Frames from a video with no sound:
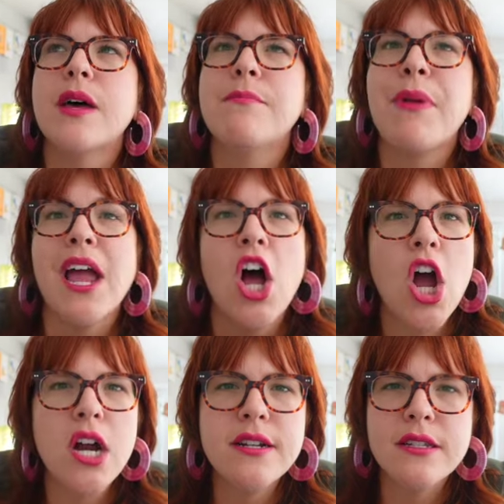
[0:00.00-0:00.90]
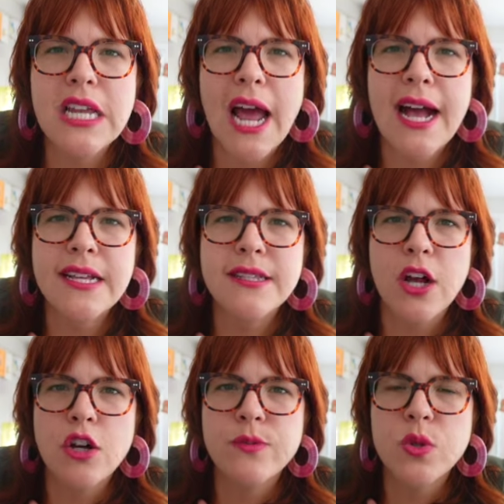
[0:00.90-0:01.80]
my heart as a
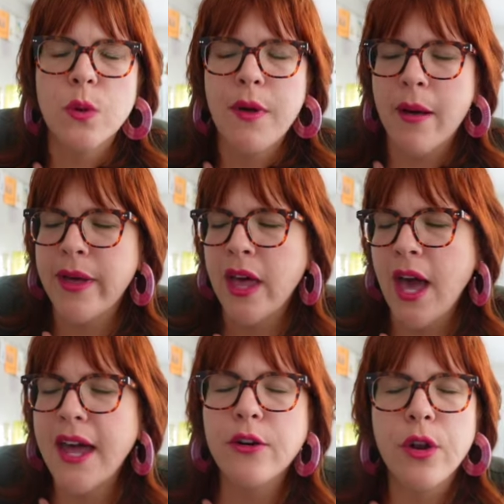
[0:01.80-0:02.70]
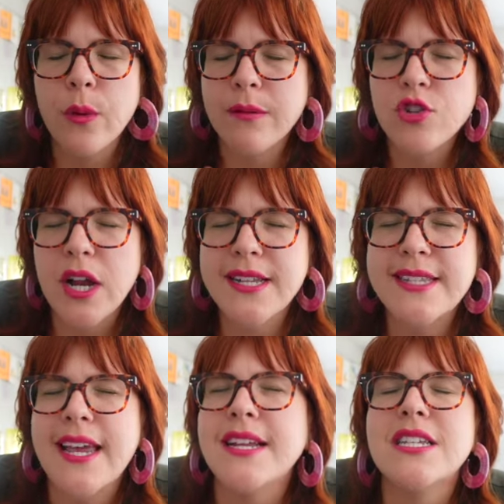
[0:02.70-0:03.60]
homeschool mama. I don't know what I'm trying to
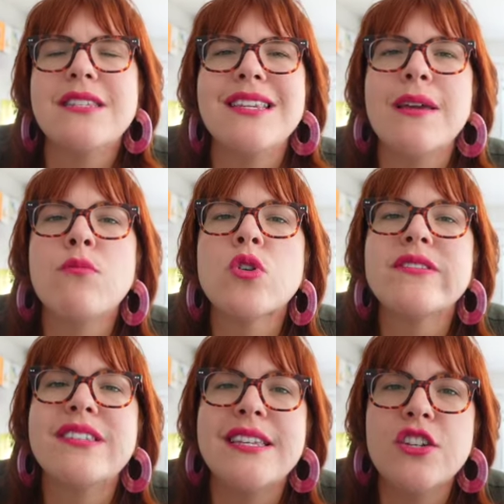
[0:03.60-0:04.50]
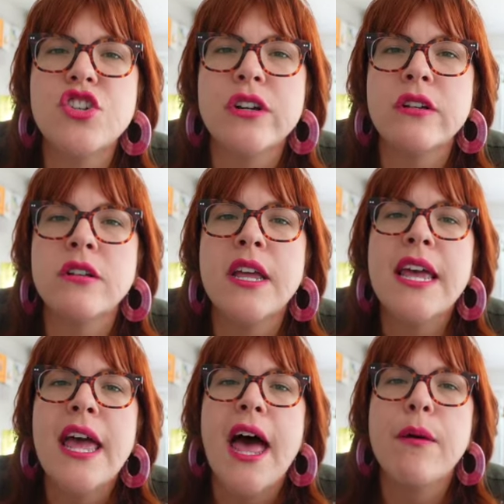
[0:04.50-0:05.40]
say, to stay more centered
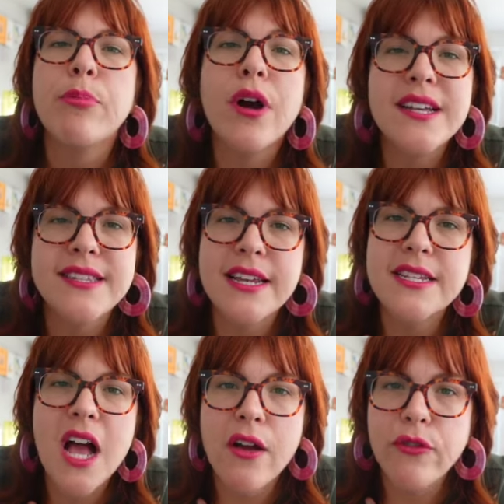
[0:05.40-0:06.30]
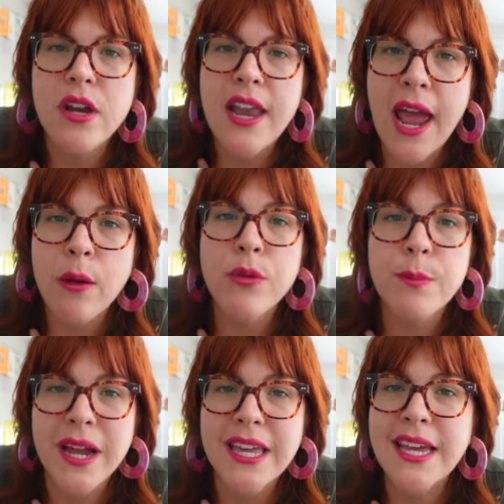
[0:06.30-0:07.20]
and present every day with
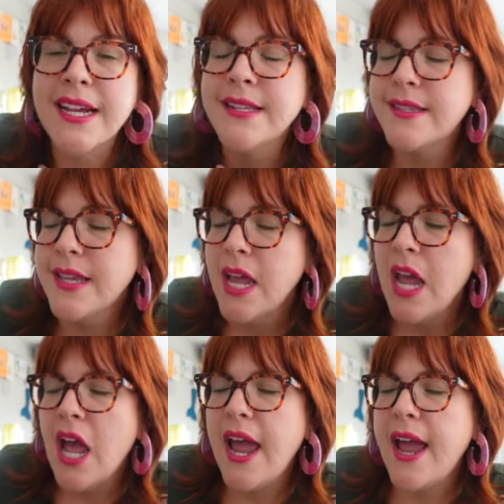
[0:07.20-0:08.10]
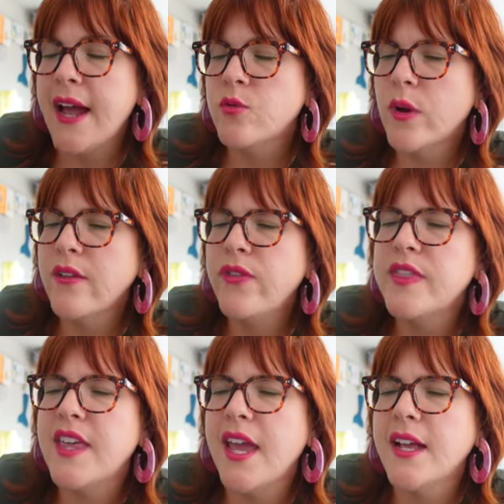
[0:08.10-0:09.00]
my kids. And one of the
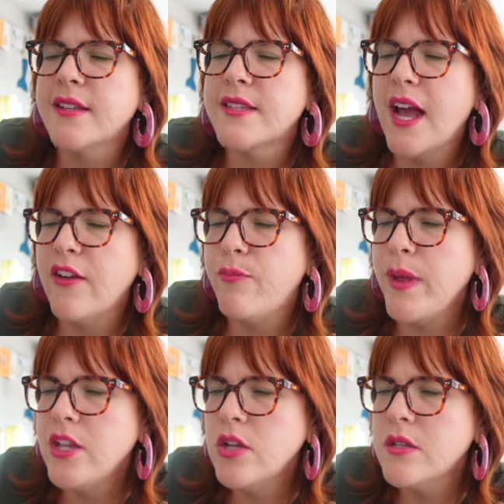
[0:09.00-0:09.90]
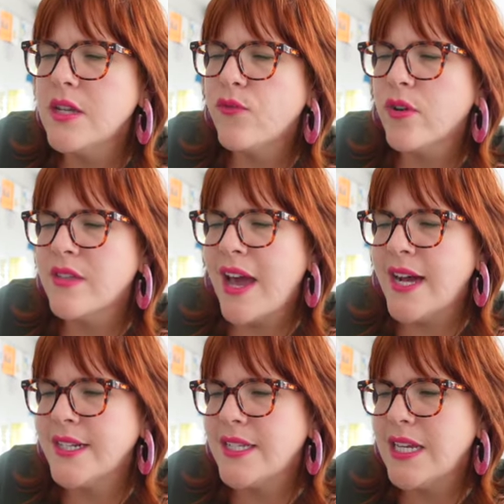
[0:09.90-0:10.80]
things I've been using for
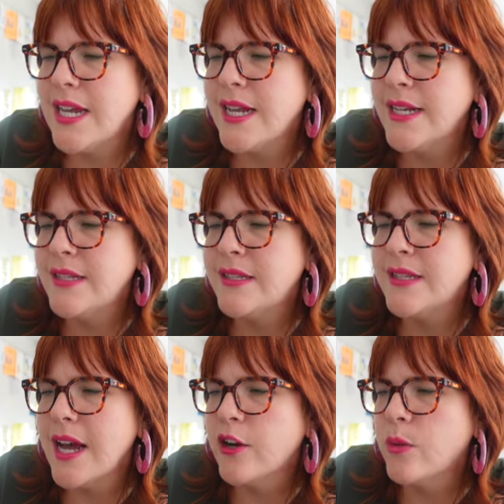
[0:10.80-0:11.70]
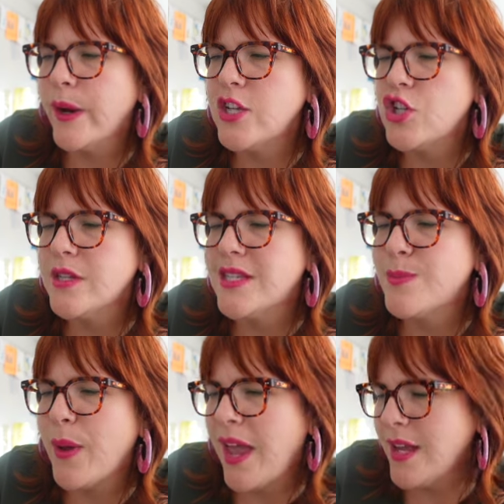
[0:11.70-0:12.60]
that is A Gracious
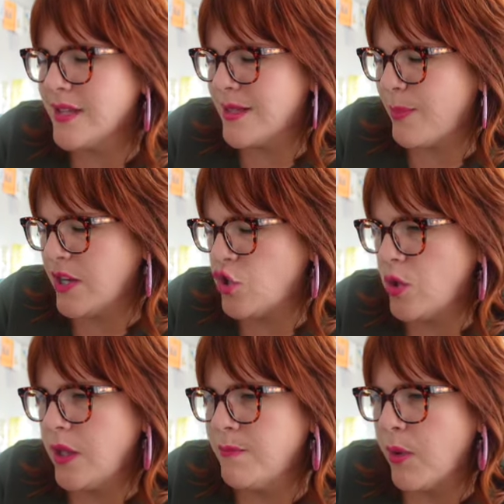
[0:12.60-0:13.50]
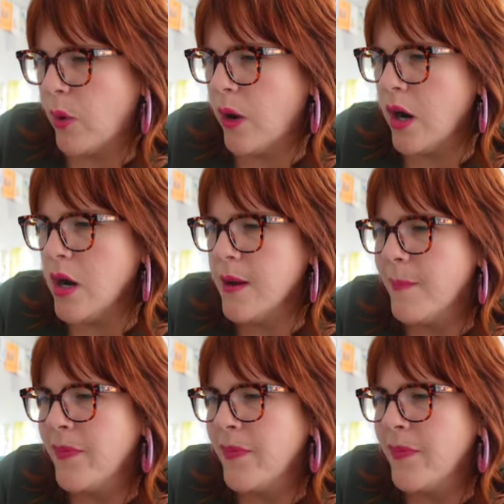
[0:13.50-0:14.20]
Space by Julie Bogart.